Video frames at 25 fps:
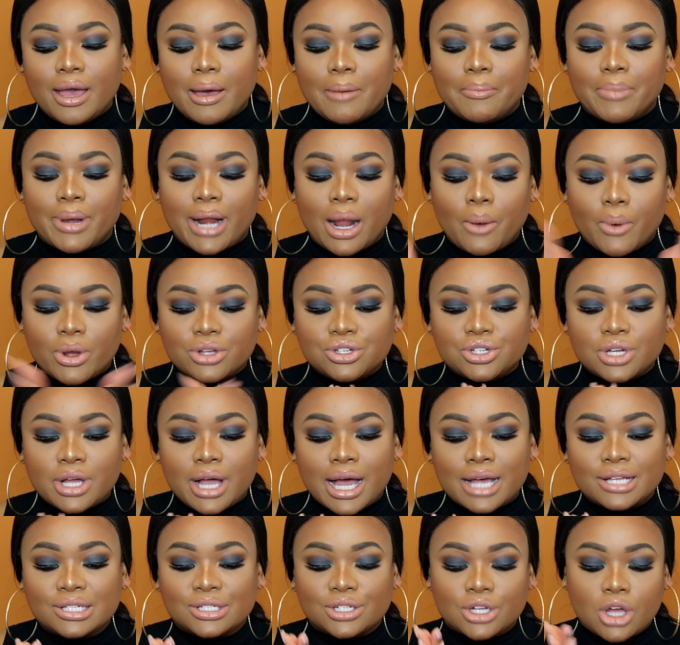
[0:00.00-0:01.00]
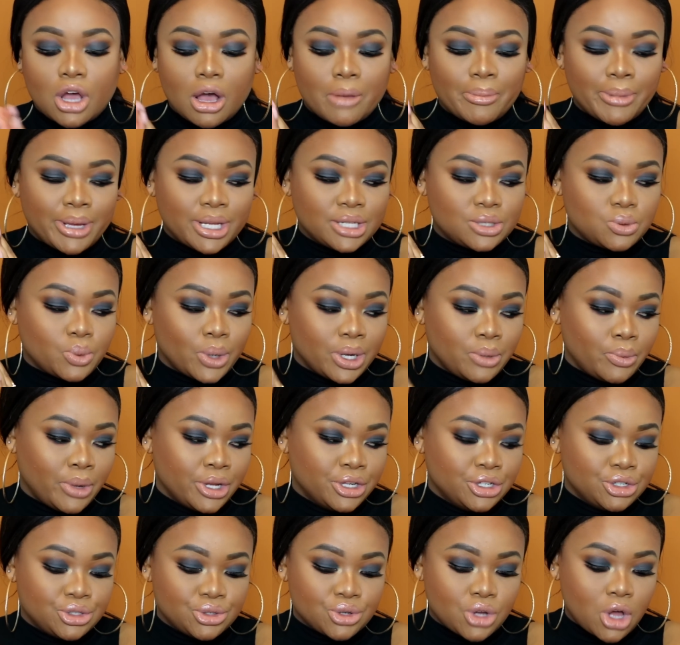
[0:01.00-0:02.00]
But I want you guys to comment, when
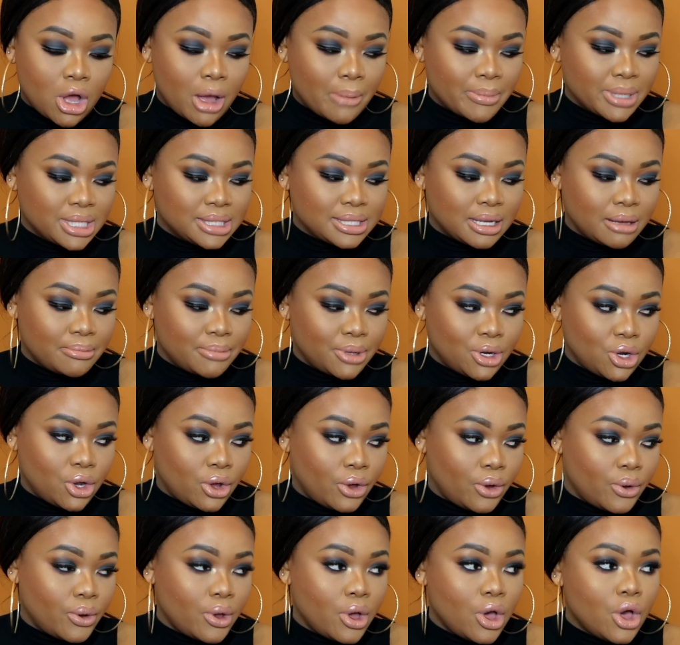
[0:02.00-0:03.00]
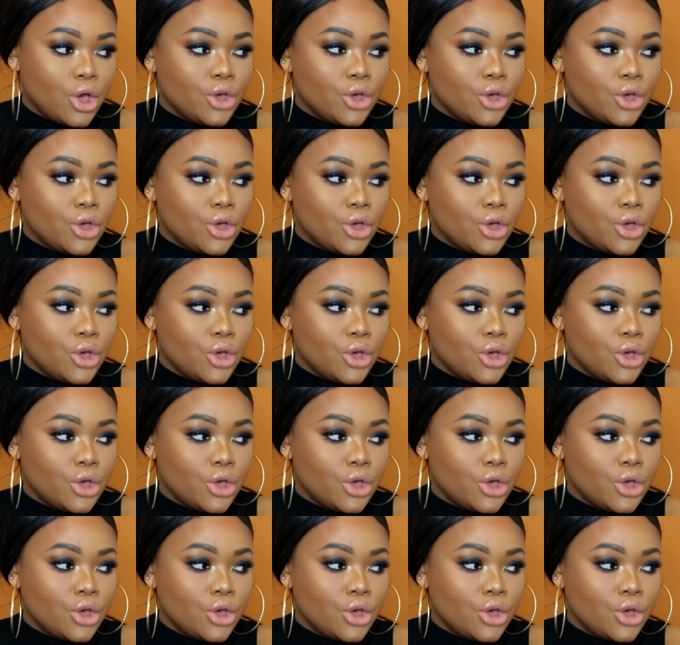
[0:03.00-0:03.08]
you do comment down below,